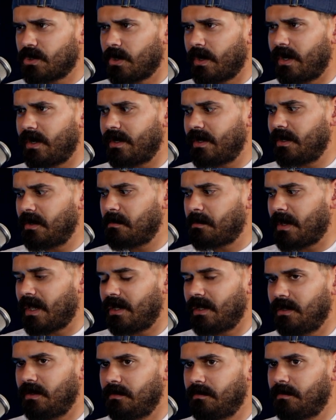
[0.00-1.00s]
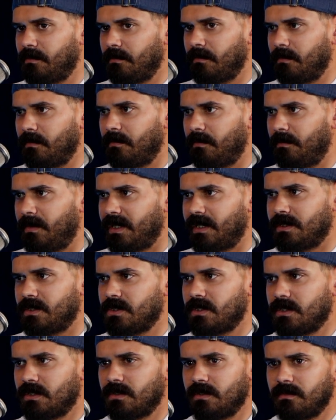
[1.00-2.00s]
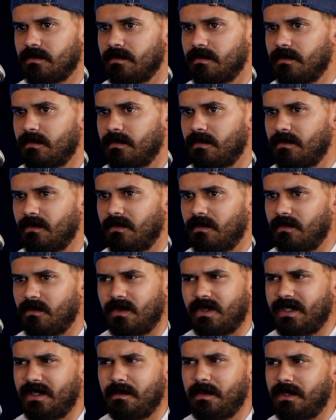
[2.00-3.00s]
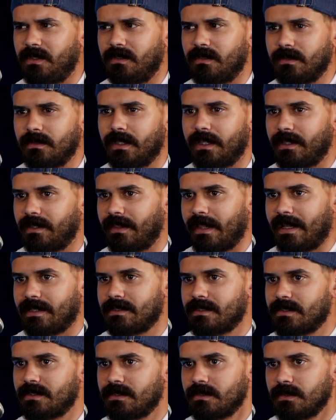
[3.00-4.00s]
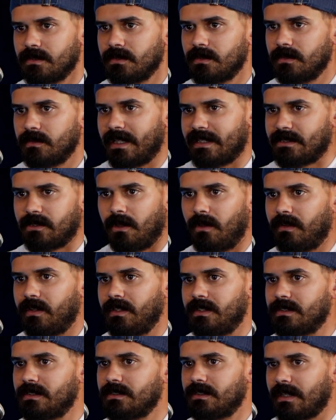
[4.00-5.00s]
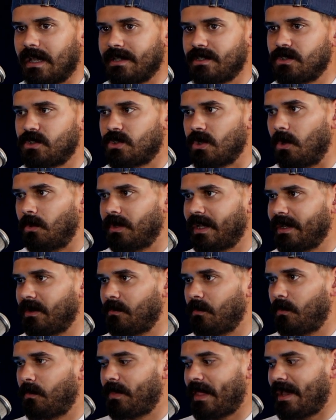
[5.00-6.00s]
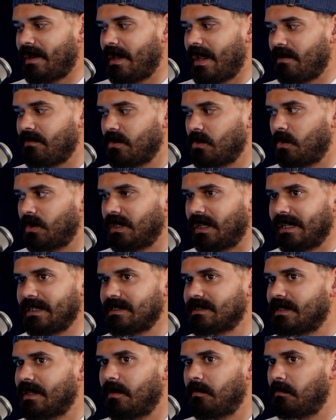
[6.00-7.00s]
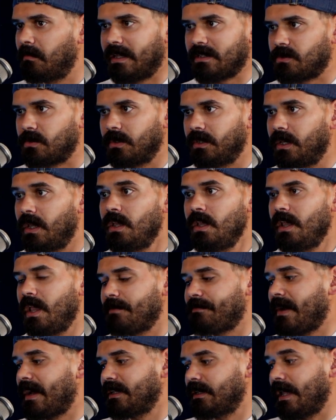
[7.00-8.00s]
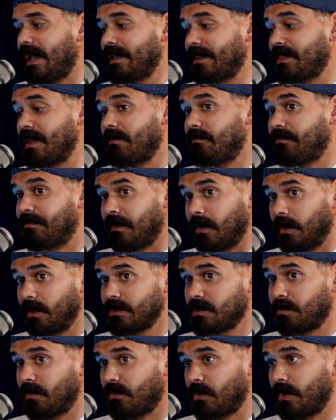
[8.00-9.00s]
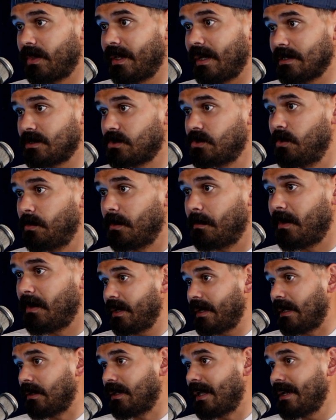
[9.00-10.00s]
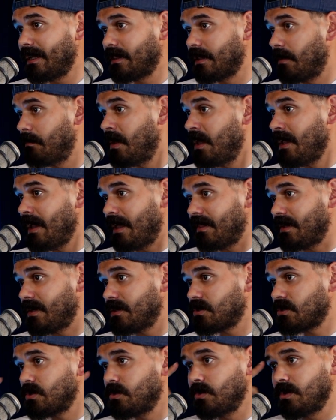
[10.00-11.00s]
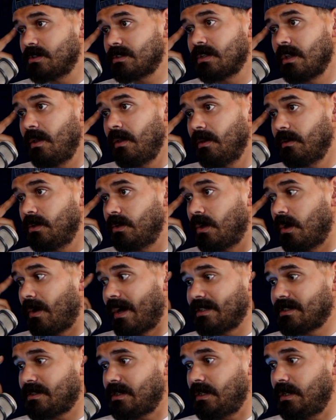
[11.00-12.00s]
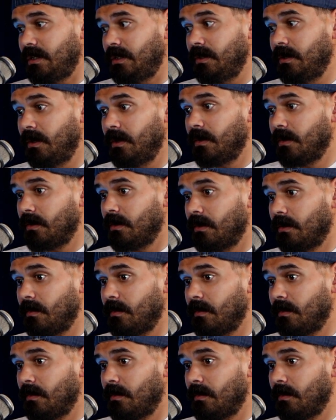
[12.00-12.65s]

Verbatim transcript: contrarian, petty bitch. What do you mean? Like that's that's all it is. I just don't like that everyone likes them. That's really if I like them first before mm. they got mm. super I'll like them, and then as soon as you know, I see friend